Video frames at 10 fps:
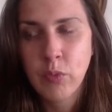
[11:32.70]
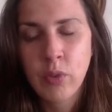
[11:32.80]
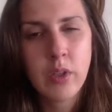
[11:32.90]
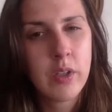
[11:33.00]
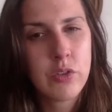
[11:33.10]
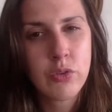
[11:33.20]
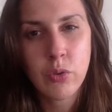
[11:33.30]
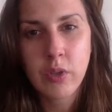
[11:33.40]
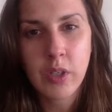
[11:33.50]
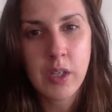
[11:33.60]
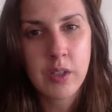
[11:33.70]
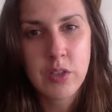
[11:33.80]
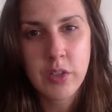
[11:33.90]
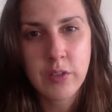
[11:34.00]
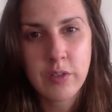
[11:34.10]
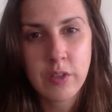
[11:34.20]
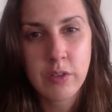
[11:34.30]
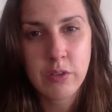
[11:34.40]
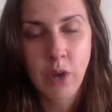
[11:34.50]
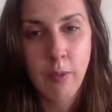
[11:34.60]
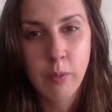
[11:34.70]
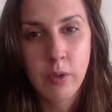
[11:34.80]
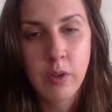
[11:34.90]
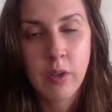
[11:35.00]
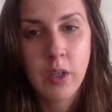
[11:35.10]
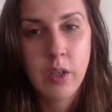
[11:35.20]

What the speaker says: Really, truly, just indescribable.